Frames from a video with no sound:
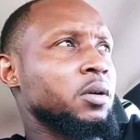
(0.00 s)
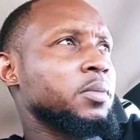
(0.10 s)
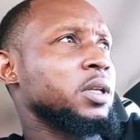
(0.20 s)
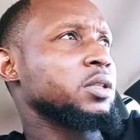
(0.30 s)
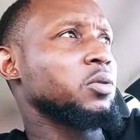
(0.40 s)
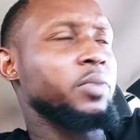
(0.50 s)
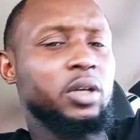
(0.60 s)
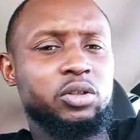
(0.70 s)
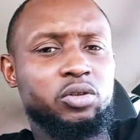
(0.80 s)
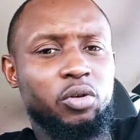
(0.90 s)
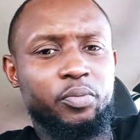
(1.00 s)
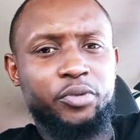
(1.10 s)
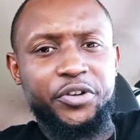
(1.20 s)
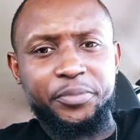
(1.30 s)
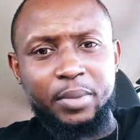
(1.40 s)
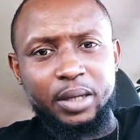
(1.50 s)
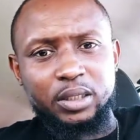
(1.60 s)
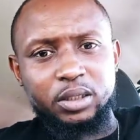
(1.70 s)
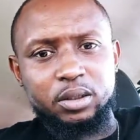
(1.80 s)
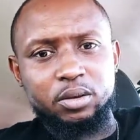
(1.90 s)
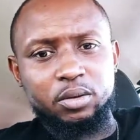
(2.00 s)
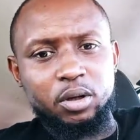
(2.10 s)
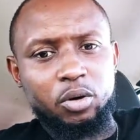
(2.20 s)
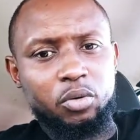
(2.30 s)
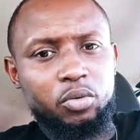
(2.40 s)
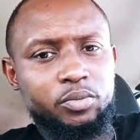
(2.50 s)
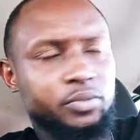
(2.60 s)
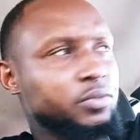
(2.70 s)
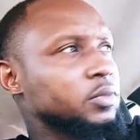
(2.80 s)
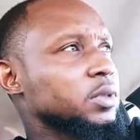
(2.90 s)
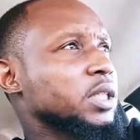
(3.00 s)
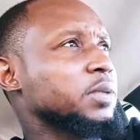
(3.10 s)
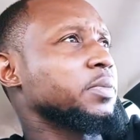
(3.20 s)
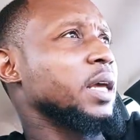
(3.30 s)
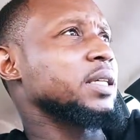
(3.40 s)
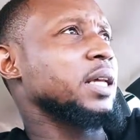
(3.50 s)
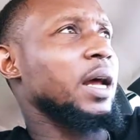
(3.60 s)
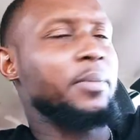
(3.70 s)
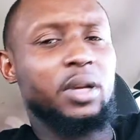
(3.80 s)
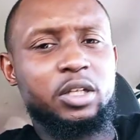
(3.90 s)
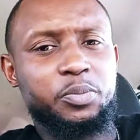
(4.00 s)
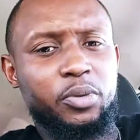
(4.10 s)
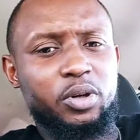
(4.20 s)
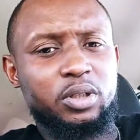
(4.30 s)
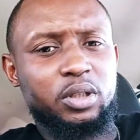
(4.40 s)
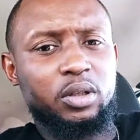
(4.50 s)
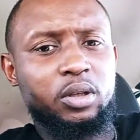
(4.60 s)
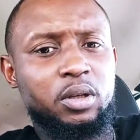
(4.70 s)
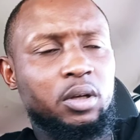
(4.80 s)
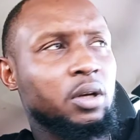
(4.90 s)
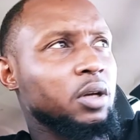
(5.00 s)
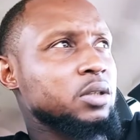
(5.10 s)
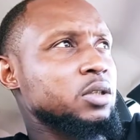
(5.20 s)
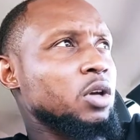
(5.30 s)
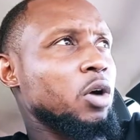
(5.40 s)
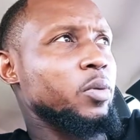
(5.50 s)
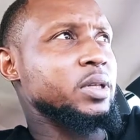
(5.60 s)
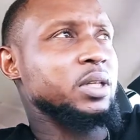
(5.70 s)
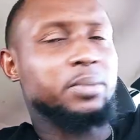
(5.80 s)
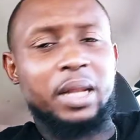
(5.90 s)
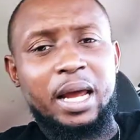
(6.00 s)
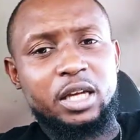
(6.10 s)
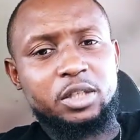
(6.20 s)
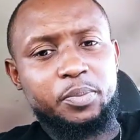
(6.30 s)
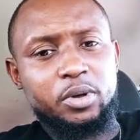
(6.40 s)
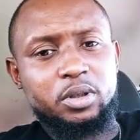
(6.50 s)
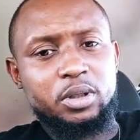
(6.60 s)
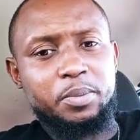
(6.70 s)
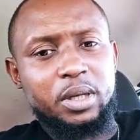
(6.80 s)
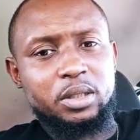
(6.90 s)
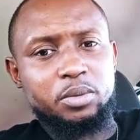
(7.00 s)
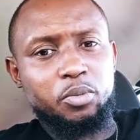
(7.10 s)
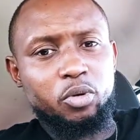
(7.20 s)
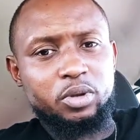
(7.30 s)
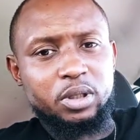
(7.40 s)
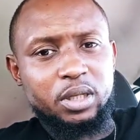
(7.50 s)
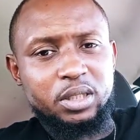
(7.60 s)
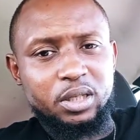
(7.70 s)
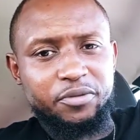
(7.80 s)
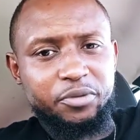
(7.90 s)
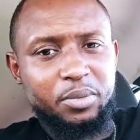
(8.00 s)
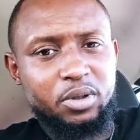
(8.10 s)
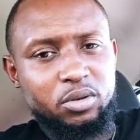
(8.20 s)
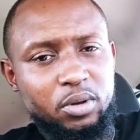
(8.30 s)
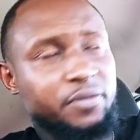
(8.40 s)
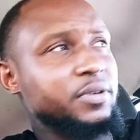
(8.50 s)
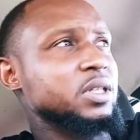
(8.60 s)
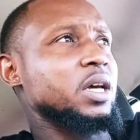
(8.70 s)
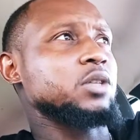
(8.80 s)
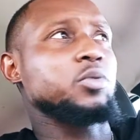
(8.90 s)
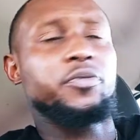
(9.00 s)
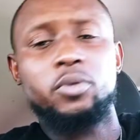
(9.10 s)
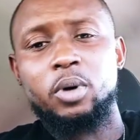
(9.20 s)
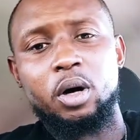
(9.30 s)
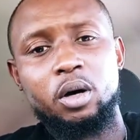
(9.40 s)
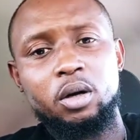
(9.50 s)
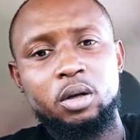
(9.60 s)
But this is going to be a short, brief message. You know, just some things that I've been experiencing. Because it's always something that I experience that makes it more easier for me to emphasize with you all.